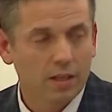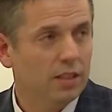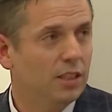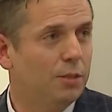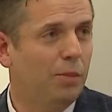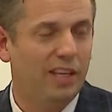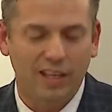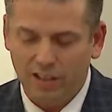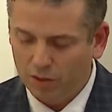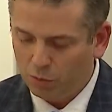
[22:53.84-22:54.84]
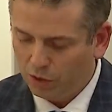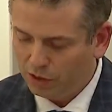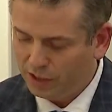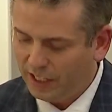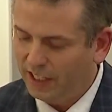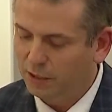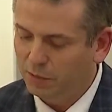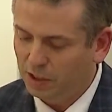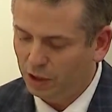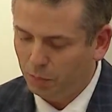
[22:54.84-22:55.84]
Speaking of the world stage,
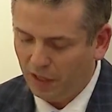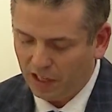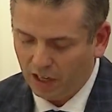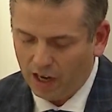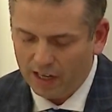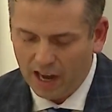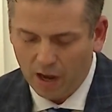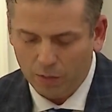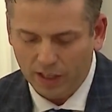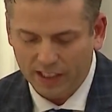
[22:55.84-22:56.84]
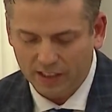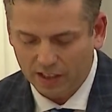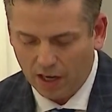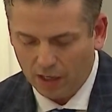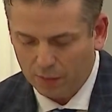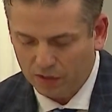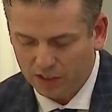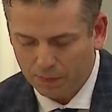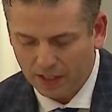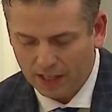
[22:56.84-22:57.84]
Mr. Speaker, I now would like to talk about
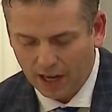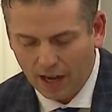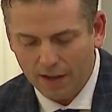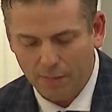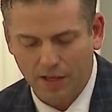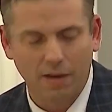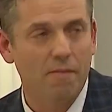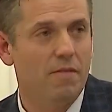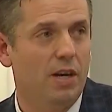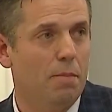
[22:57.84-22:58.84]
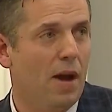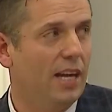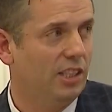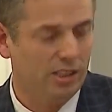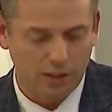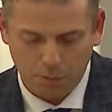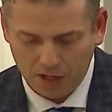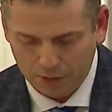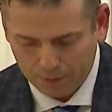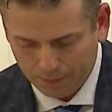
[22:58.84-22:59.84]
something that I have become very passionate
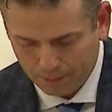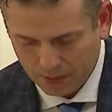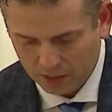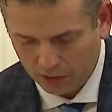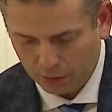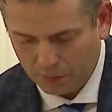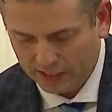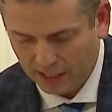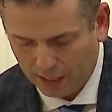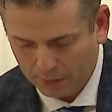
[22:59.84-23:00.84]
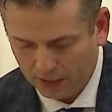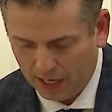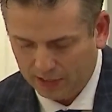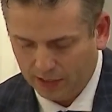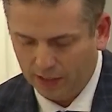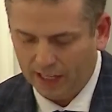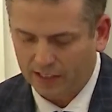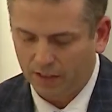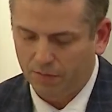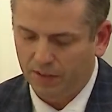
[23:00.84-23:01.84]
about during my time as an
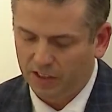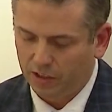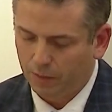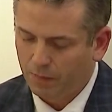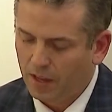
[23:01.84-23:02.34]
elected official,